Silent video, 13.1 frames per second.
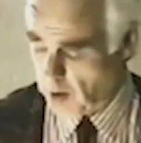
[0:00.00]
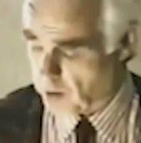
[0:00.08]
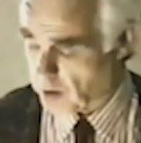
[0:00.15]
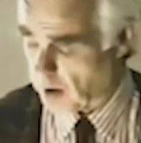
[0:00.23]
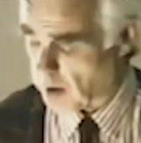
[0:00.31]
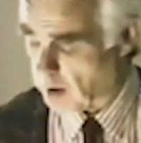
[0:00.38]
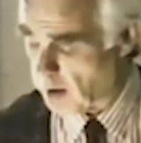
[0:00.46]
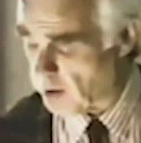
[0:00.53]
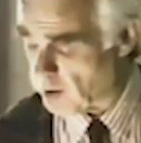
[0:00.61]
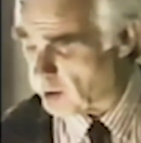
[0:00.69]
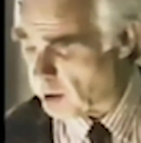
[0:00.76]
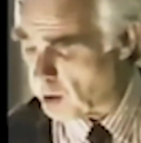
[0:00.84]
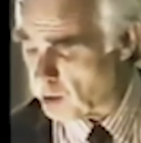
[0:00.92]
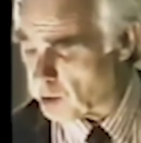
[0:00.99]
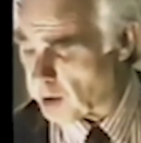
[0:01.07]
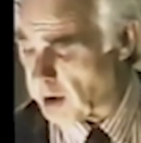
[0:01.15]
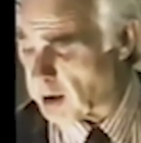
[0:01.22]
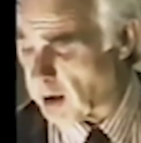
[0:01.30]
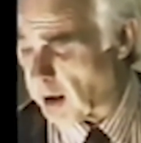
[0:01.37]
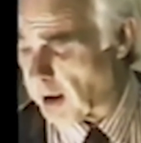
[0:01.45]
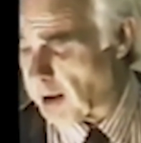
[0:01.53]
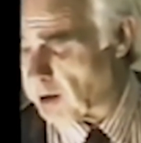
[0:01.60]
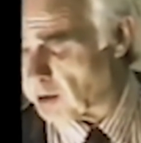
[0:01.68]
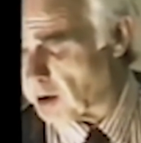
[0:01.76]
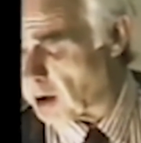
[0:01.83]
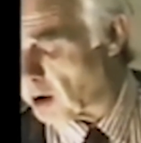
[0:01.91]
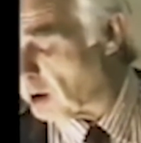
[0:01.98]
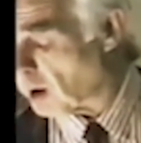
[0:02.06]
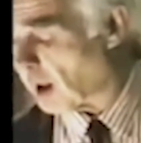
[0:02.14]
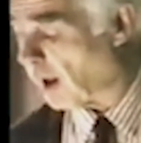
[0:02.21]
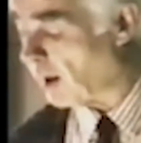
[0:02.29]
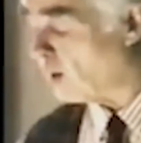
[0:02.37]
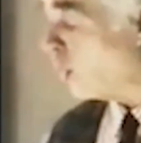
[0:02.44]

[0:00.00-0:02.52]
is that there is no straight line, circle,